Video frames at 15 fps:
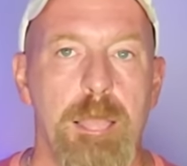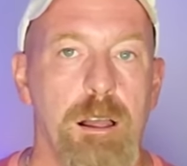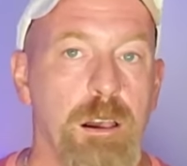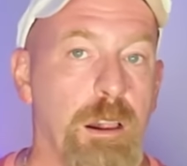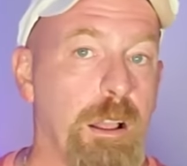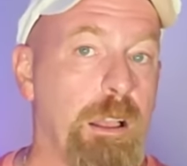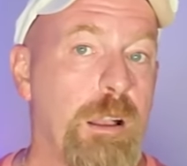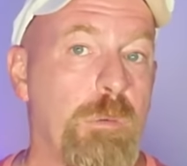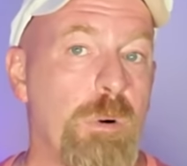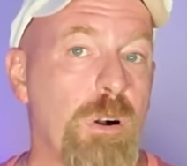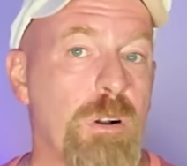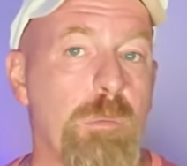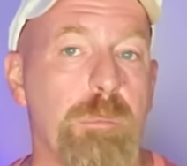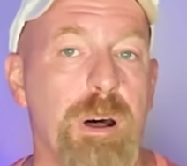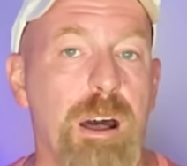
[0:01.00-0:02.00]
Hey,
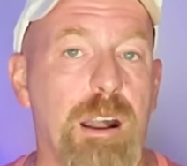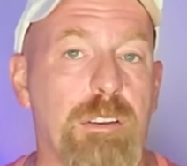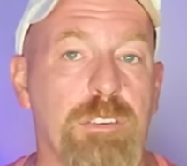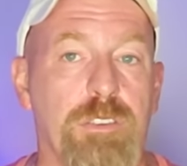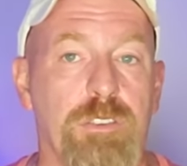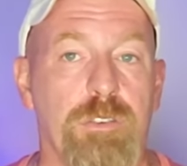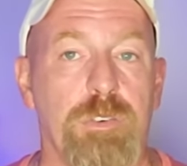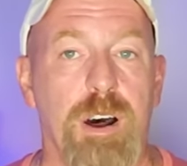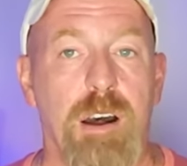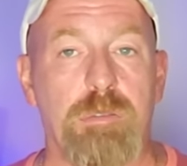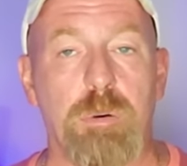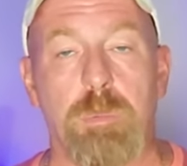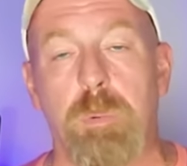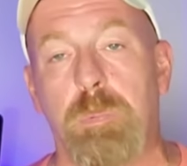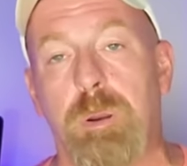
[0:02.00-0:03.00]
welcome back to
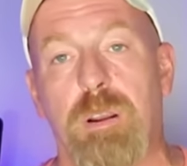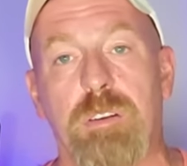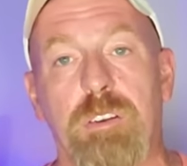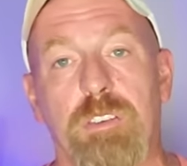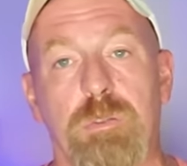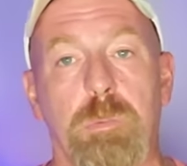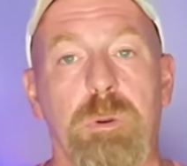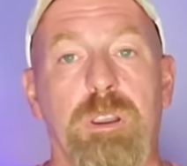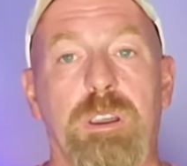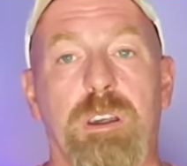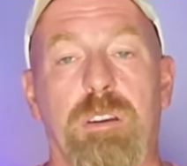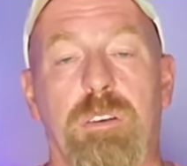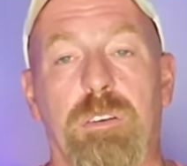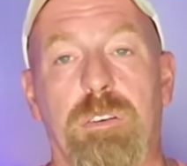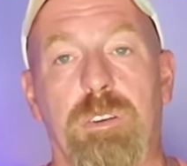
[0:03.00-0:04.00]
Survival Preparedness for
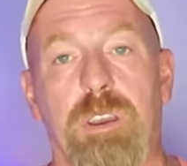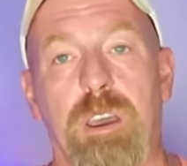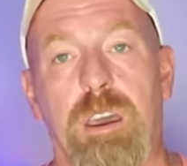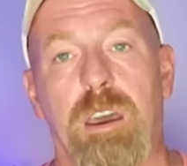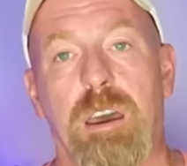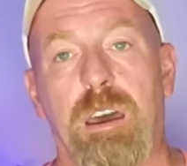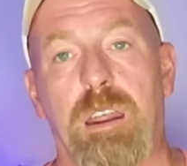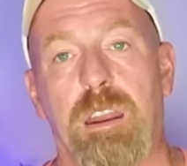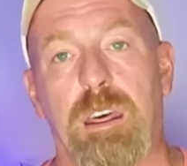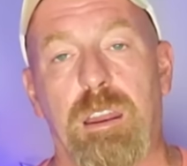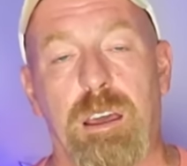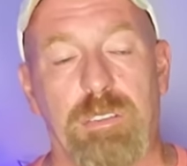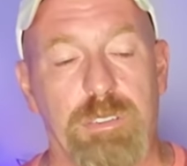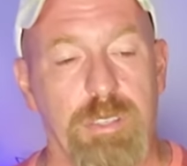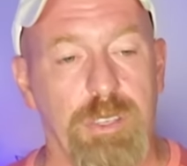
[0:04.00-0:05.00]
Beginners. And I'd
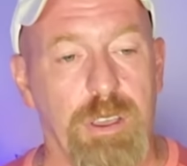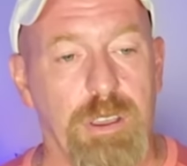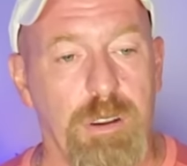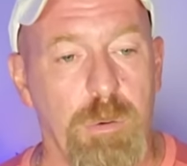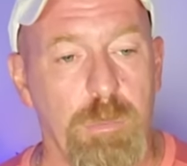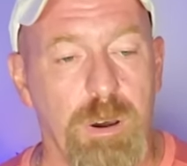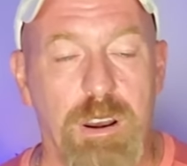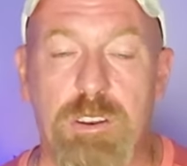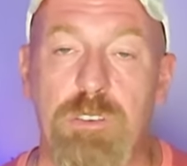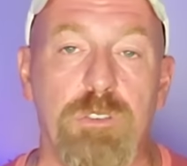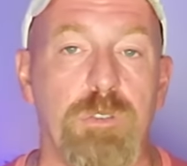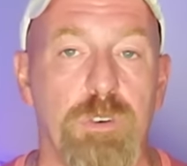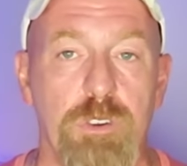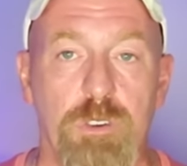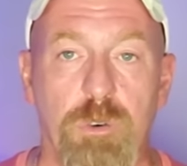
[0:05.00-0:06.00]
like to thank everybody
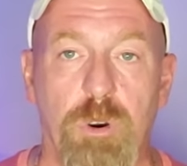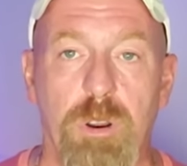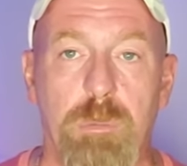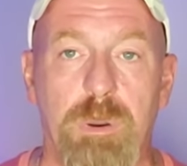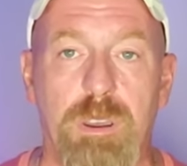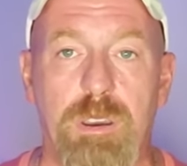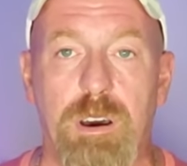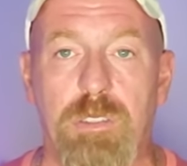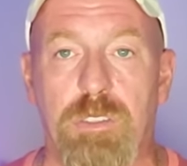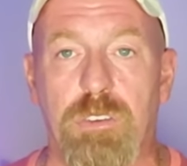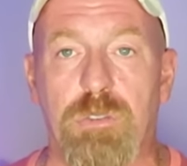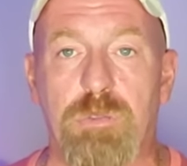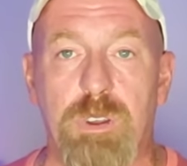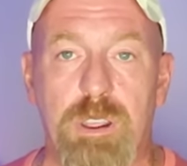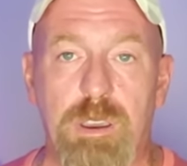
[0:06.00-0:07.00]
for joining me on
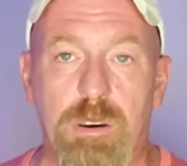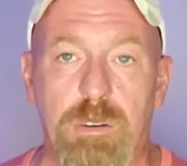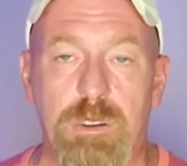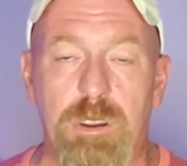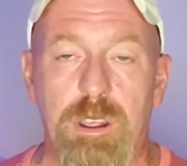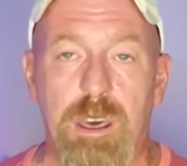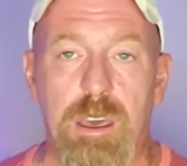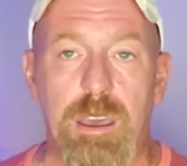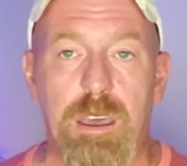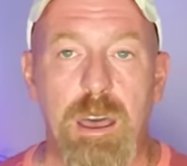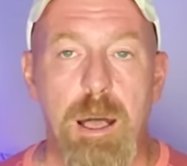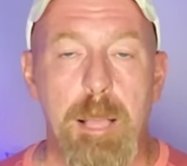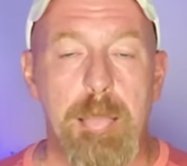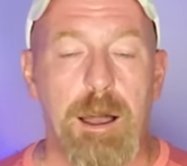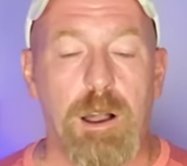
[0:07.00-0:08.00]
this video today.
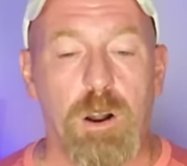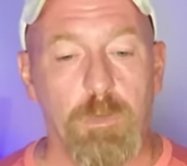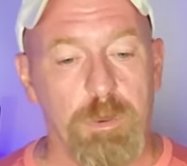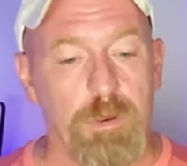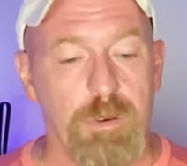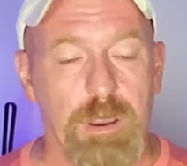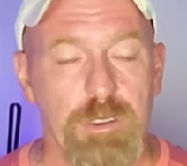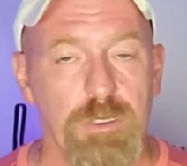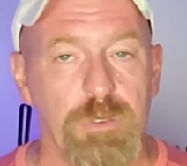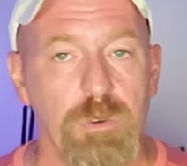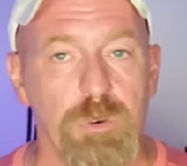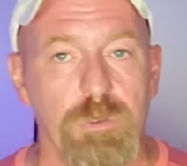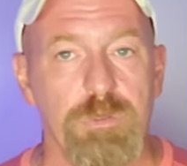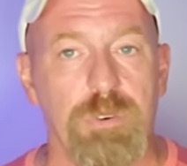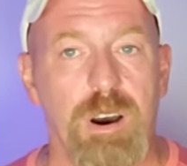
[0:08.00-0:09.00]
I hope everybody's
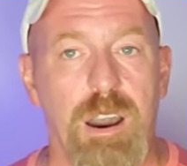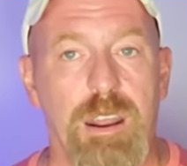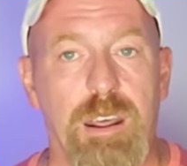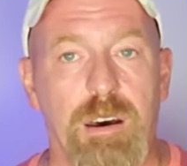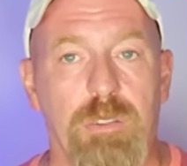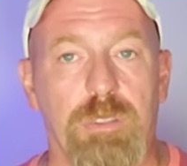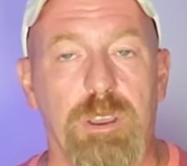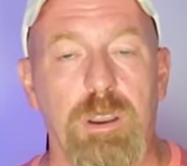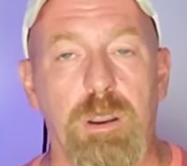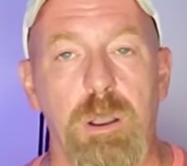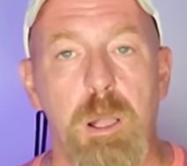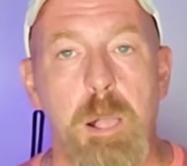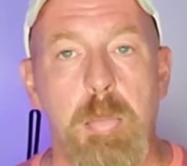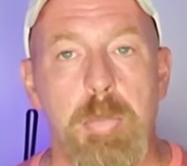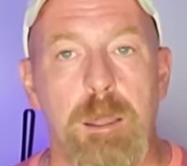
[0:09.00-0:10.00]
doing fine out there.
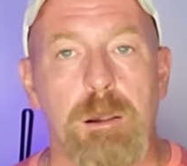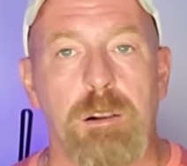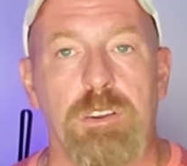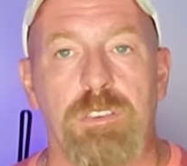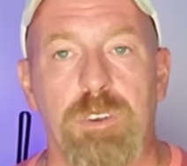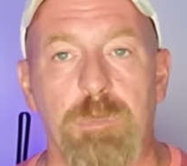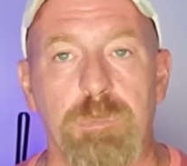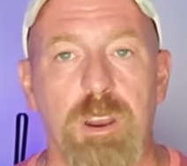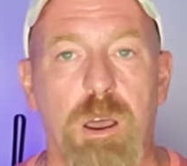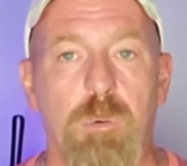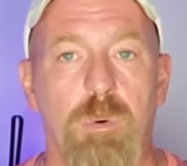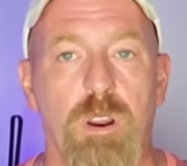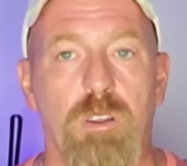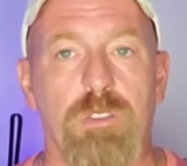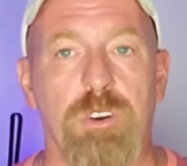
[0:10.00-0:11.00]
Something I
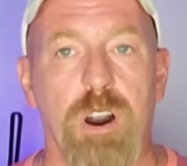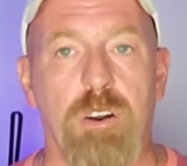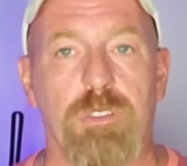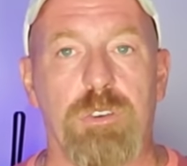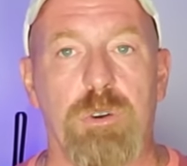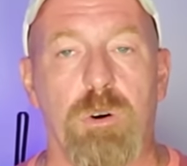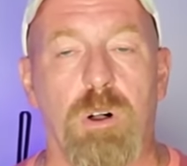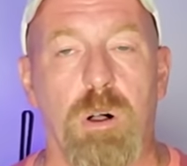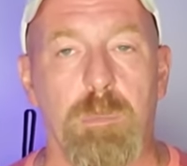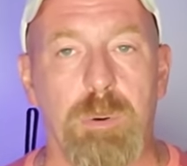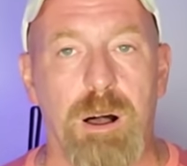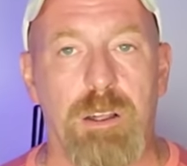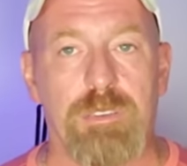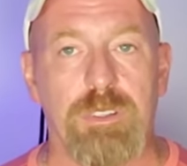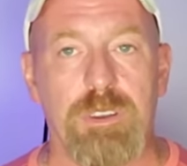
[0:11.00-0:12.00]
want to talk to you all
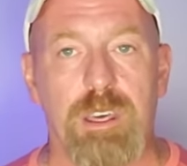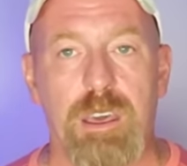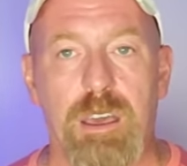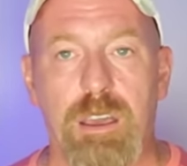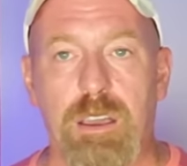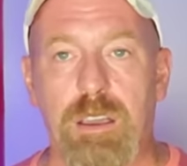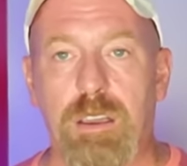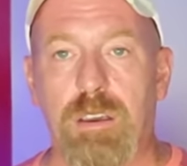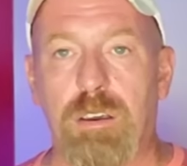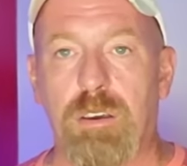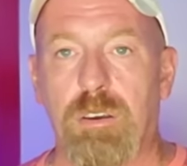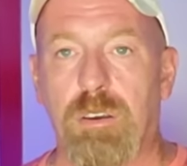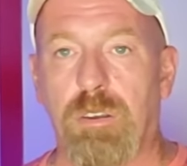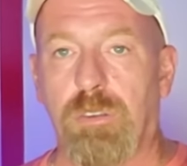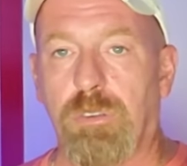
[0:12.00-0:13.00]
about today
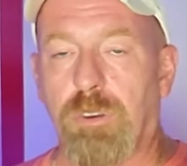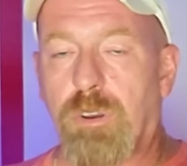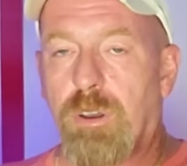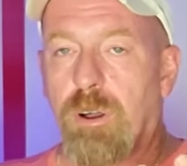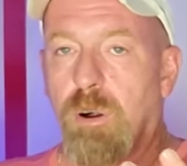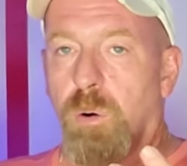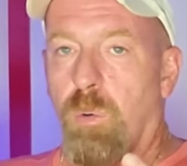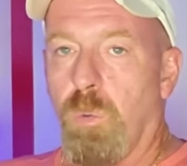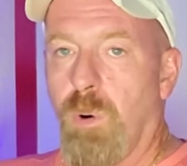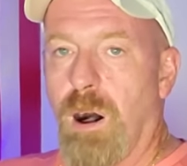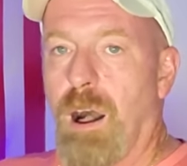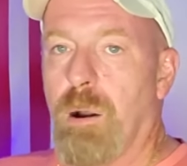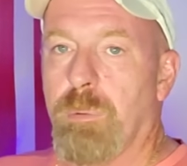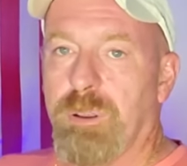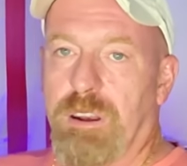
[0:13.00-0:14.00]
is
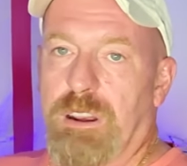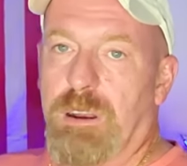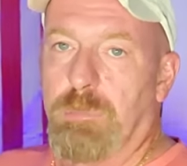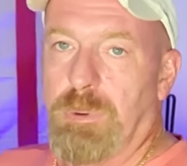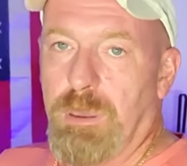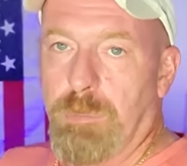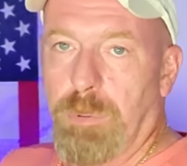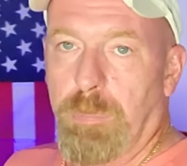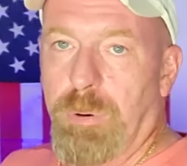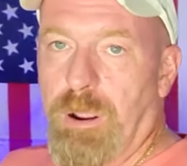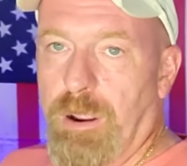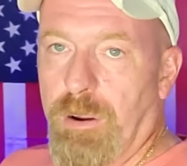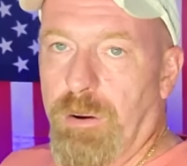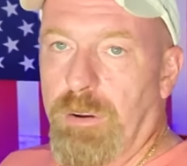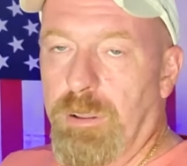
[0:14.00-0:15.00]
why we need to be
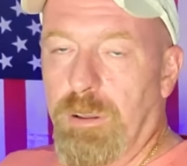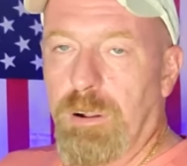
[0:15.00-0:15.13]
prepared.